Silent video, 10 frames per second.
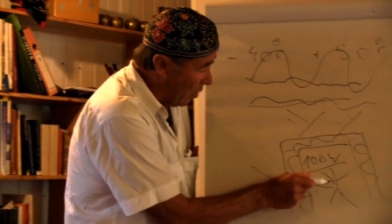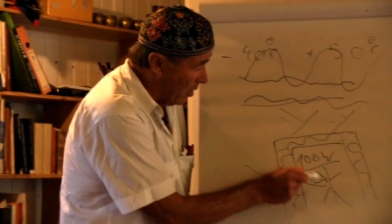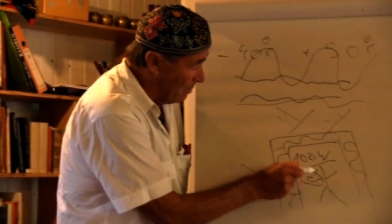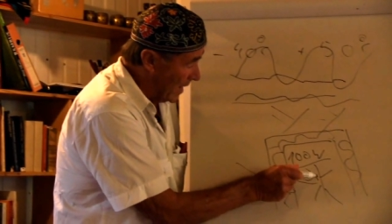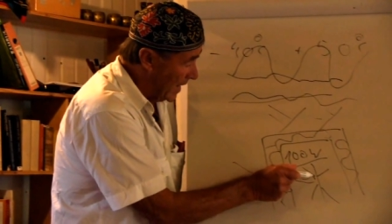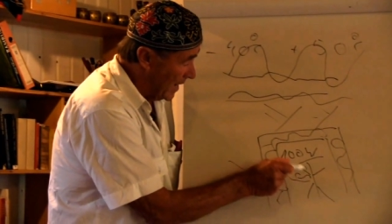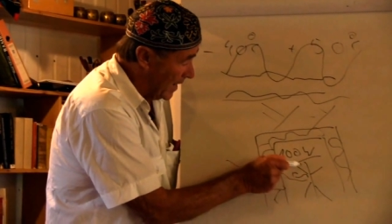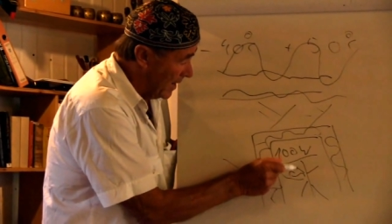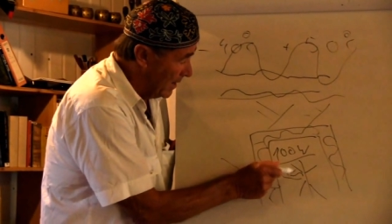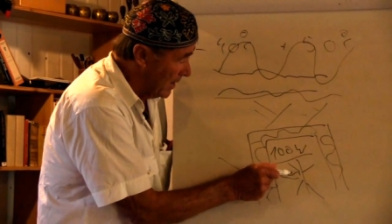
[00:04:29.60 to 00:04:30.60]
warm
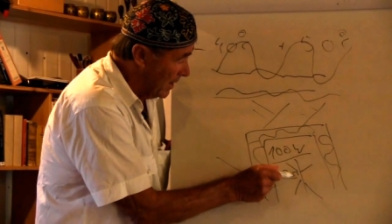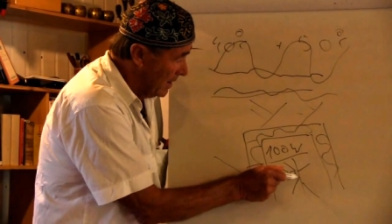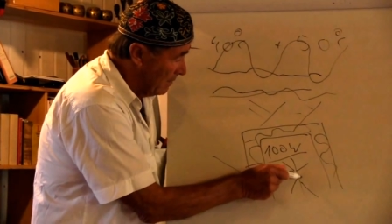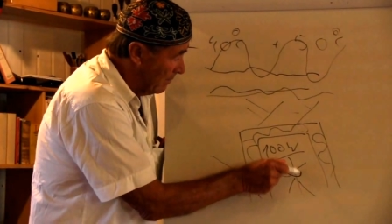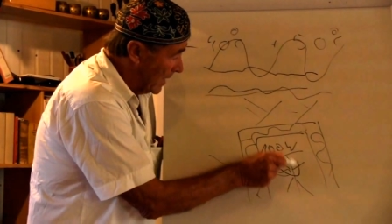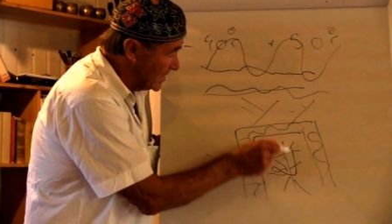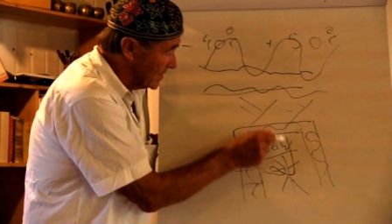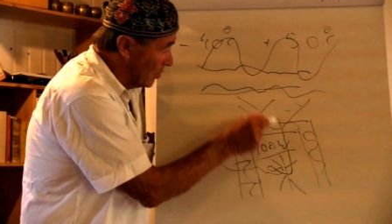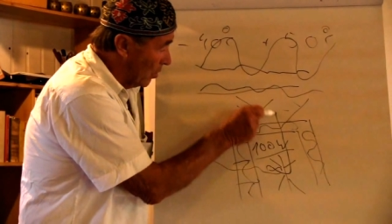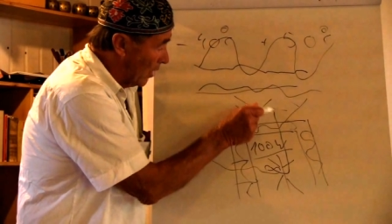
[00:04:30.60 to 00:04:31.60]
air
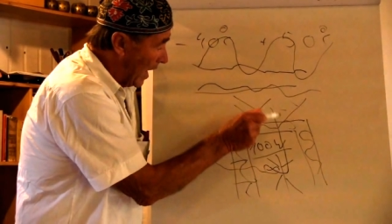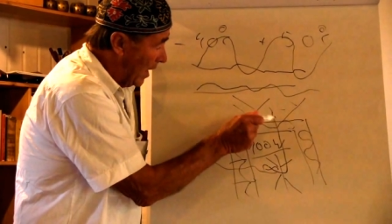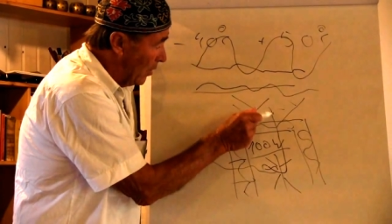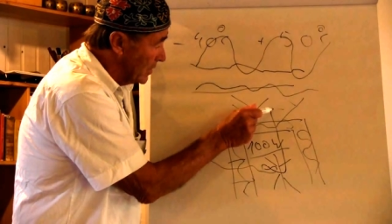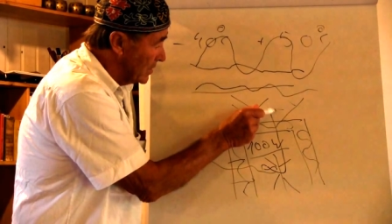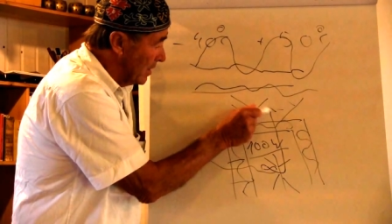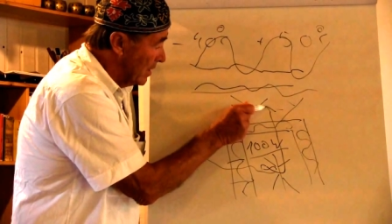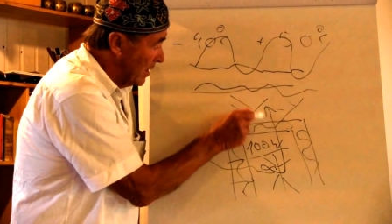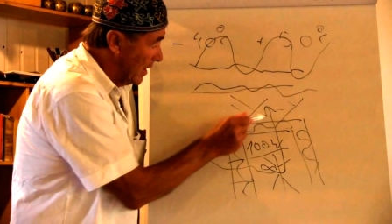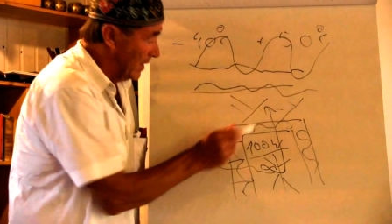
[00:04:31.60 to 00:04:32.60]
must go out,
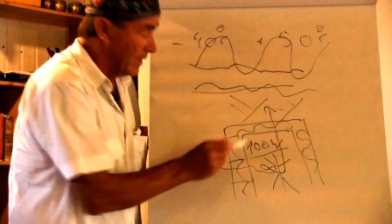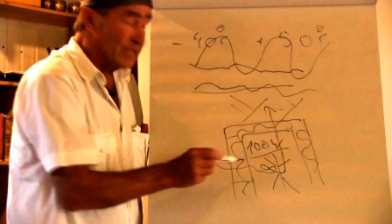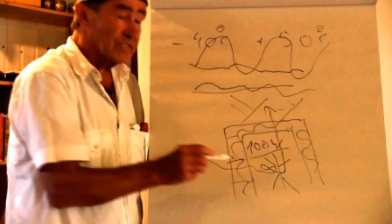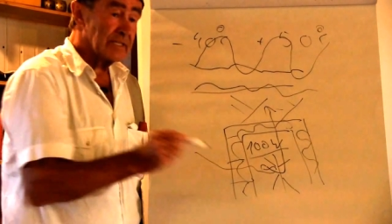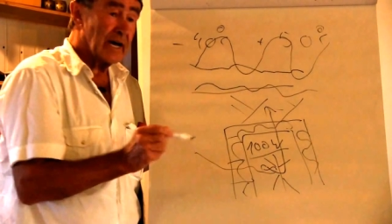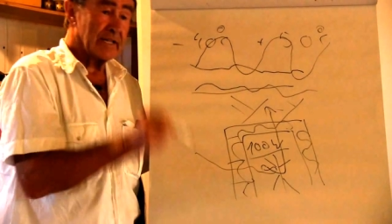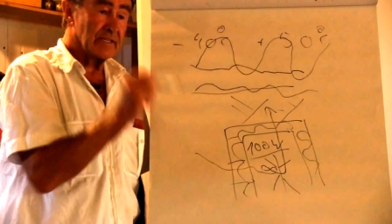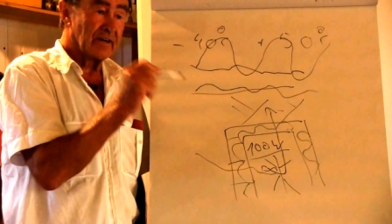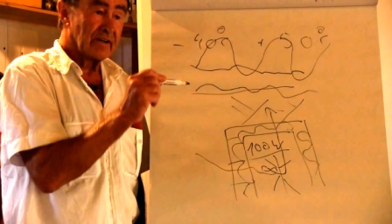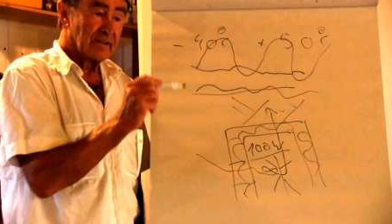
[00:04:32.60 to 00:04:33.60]
and
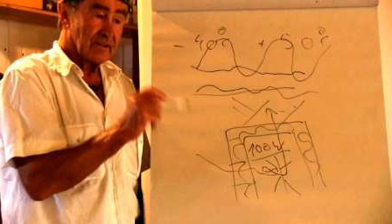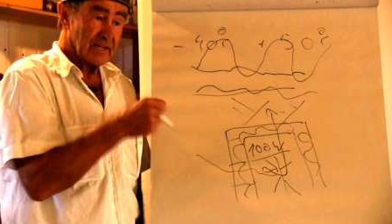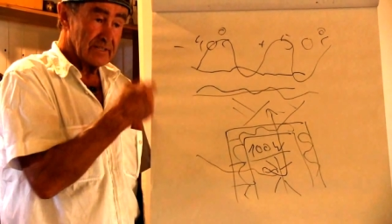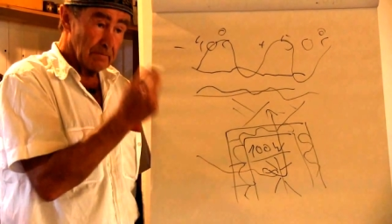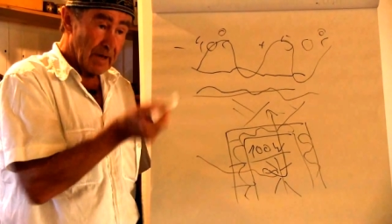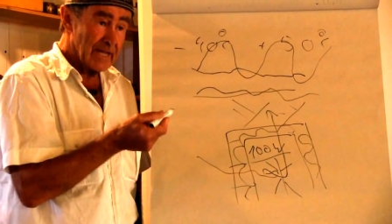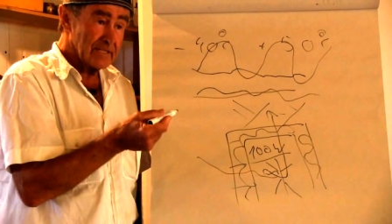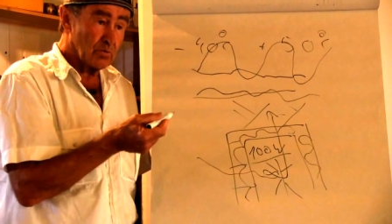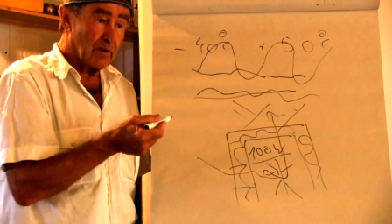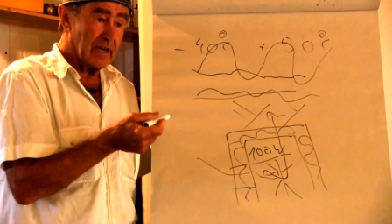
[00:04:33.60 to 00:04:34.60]
instead, that's the
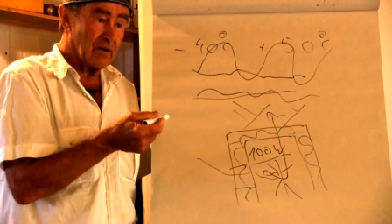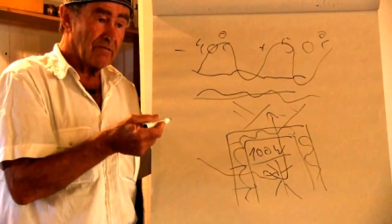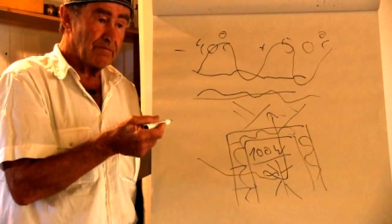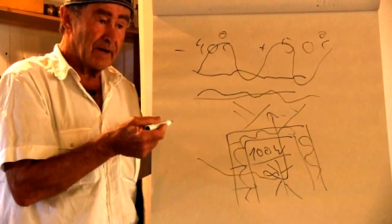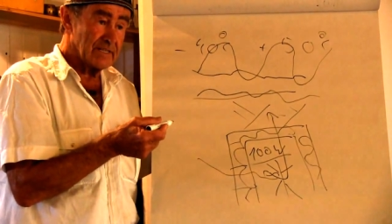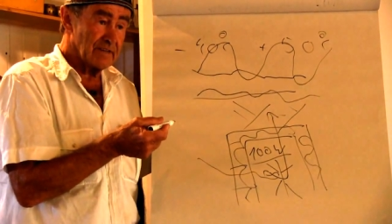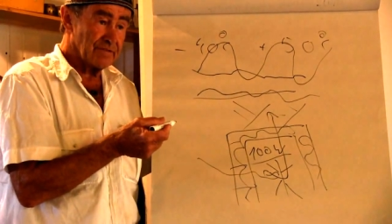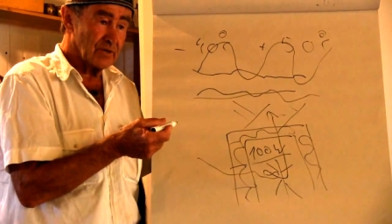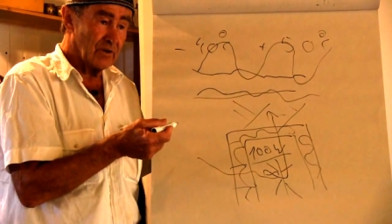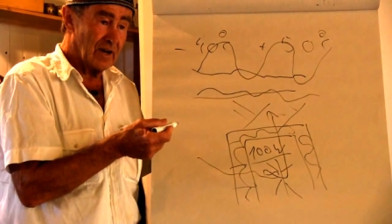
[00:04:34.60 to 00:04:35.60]
main trick of passive
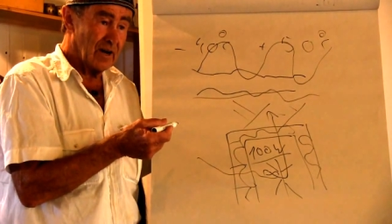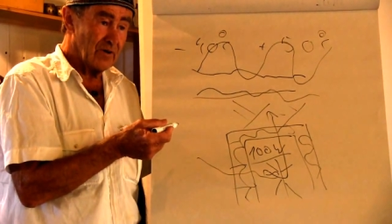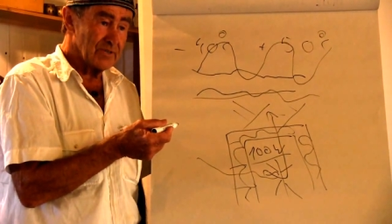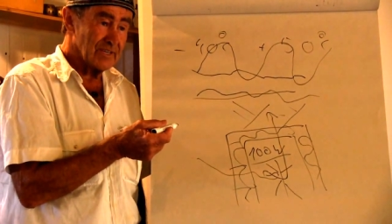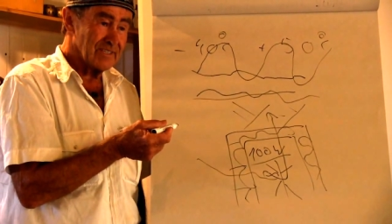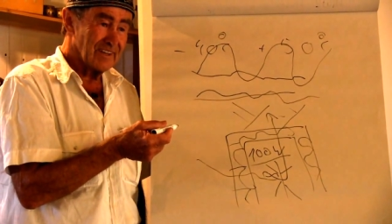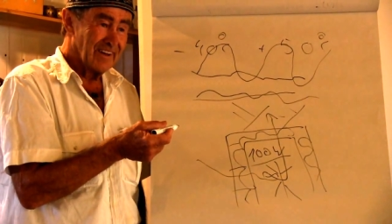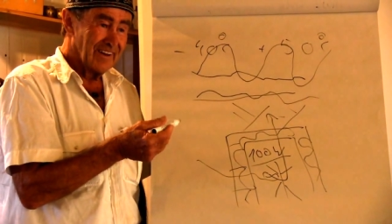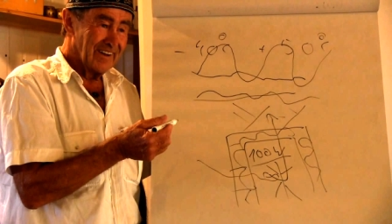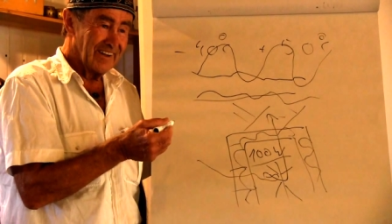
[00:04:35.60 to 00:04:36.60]
solar houses,
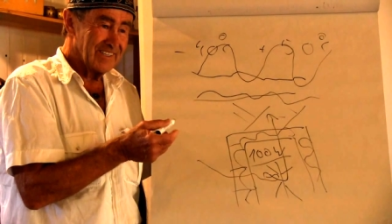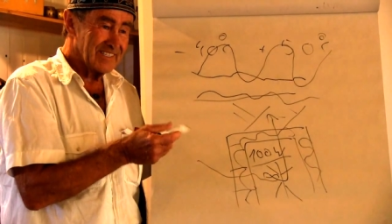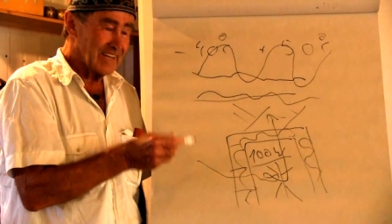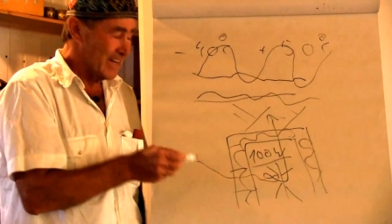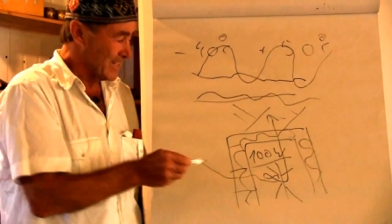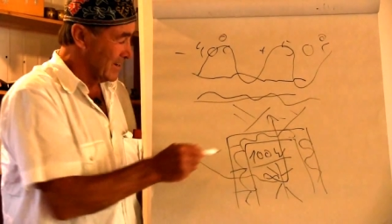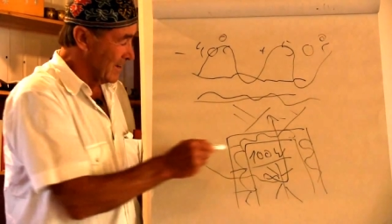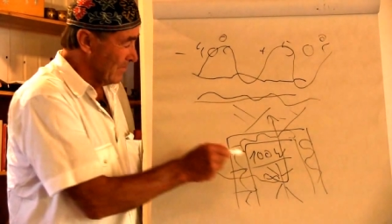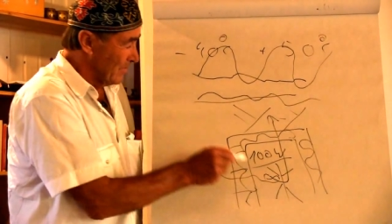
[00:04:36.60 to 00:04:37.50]
instead